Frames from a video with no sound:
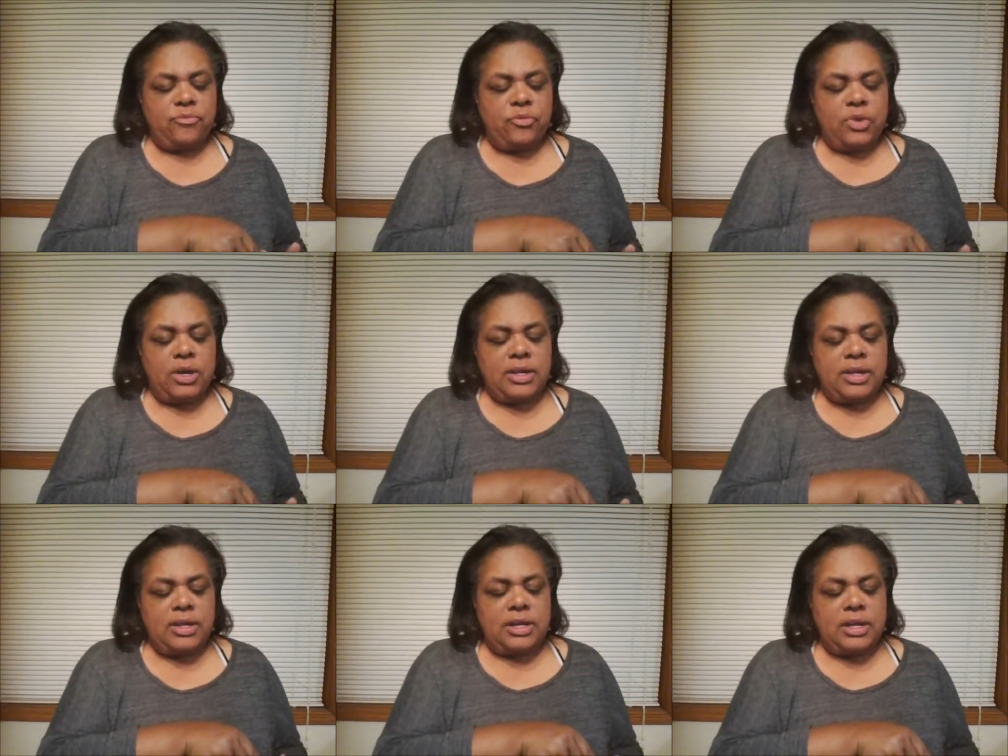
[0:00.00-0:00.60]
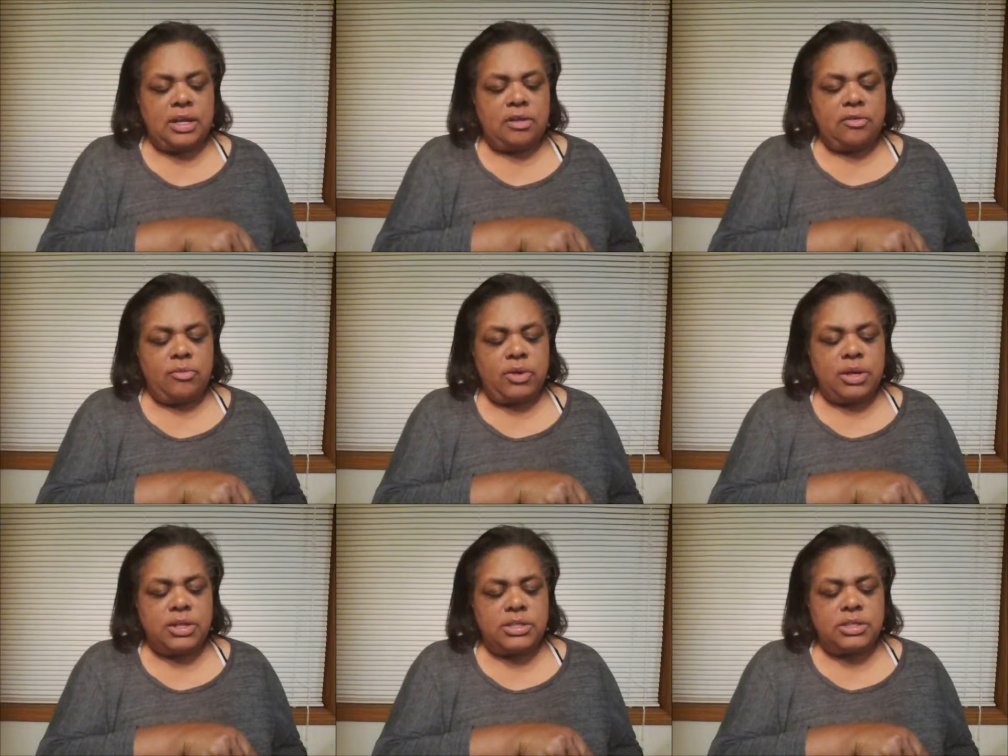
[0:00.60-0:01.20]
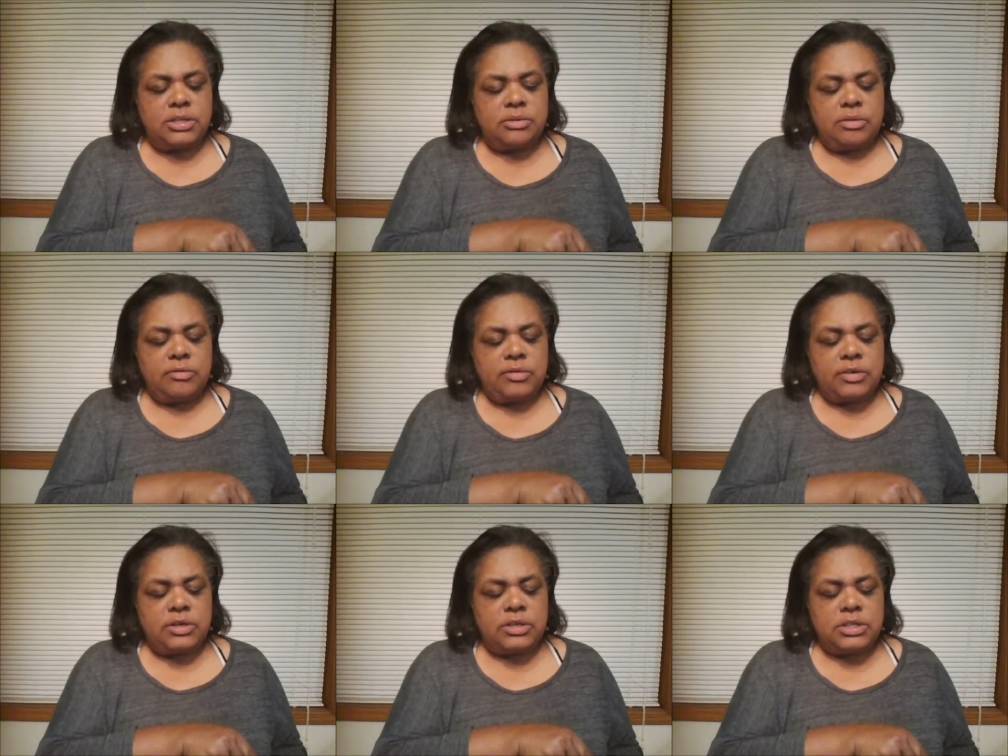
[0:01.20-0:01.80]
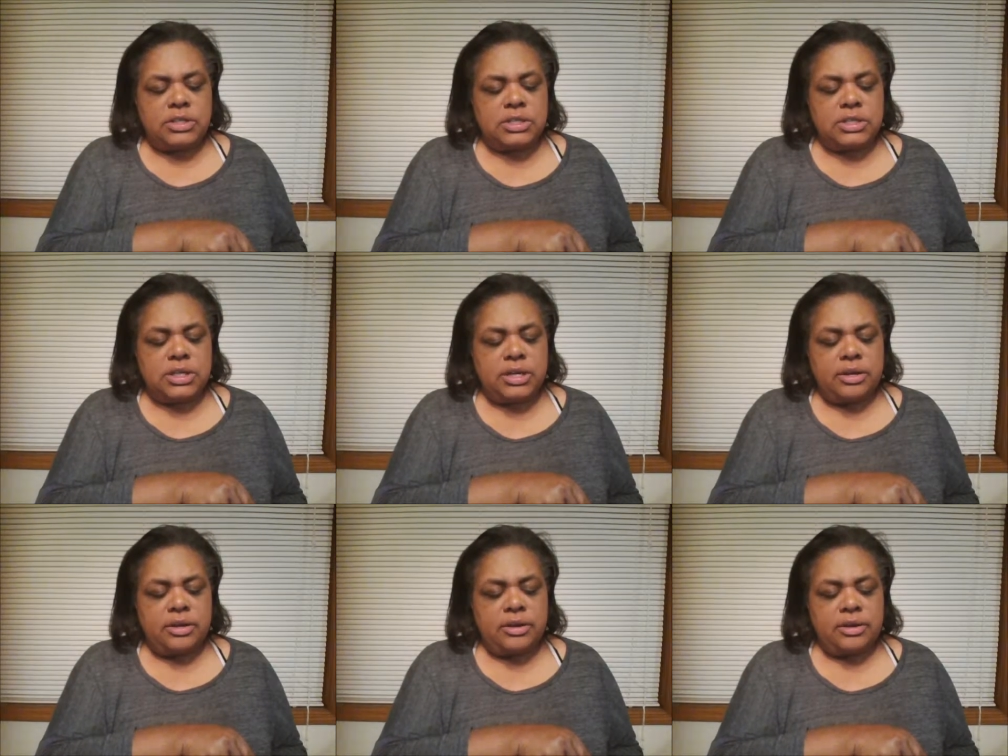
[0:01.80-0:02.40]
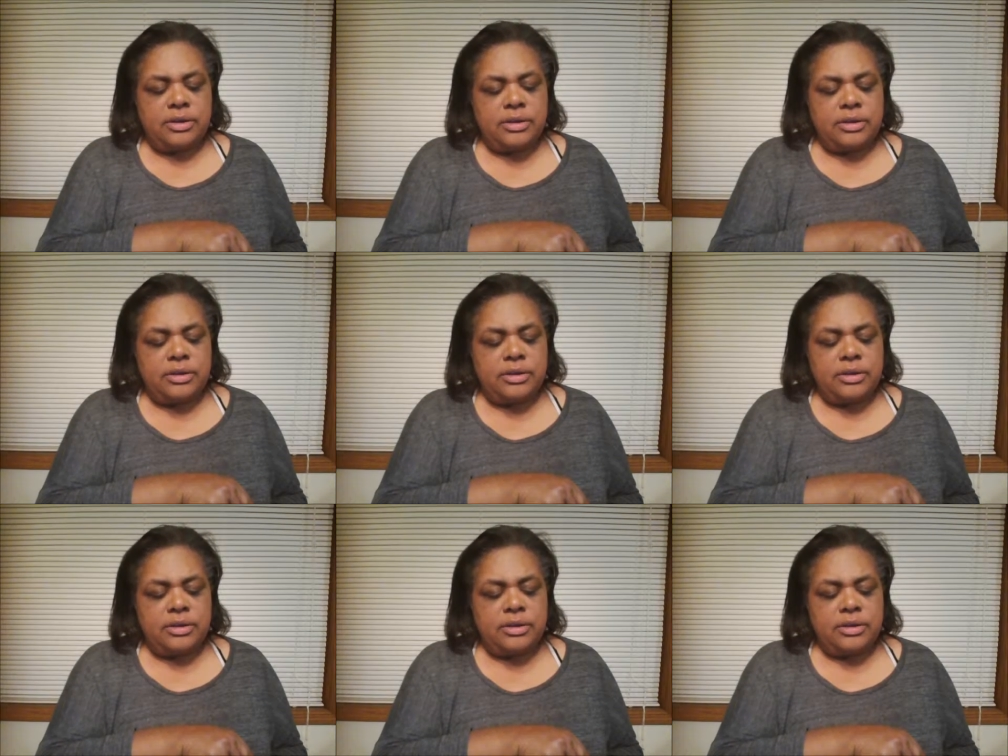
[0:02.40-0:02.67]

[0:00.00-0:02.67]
Why that Nine of Wands in the reverse is there.